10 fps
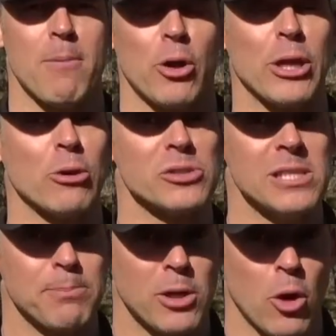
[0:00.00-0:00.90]
model in your
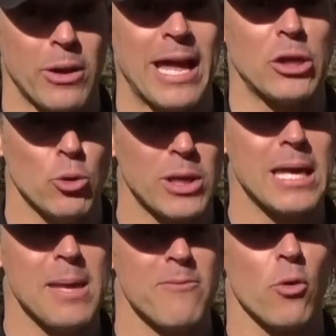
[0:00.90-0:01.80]
zip code, and you'll
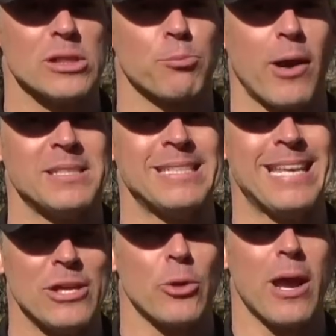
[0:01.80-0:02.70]
get invoice pricing
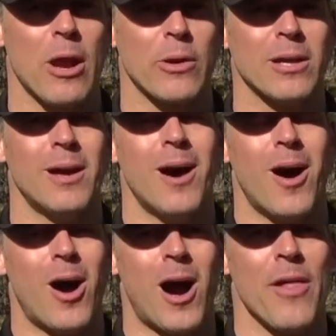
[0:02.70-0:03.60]
in your area
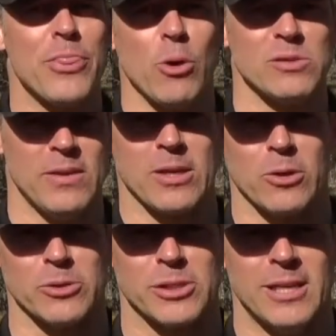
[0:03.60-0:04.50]
on those
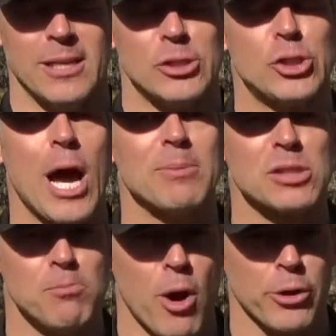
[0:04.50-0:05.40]
vehicles. Shop
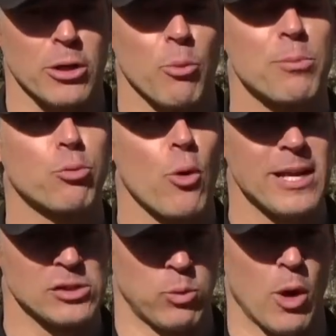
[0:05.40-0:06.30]
smarter with
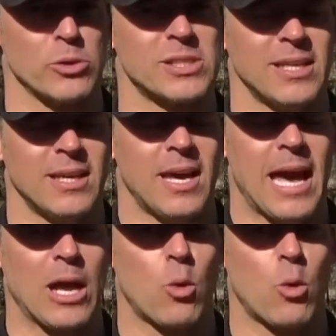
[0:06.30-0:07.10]
price quotes at